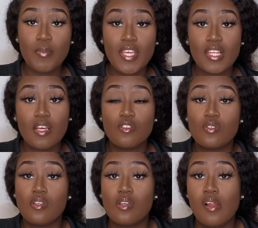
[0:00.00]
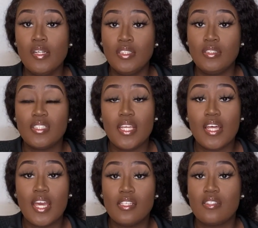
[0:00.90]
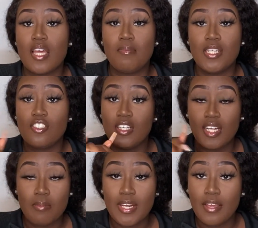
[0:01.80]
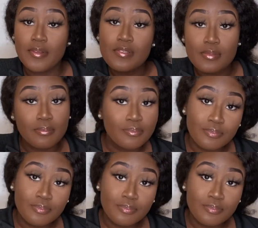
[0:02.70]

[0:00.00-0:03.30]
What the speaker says: But yeah, that was the day that I established GLAMRNAILS.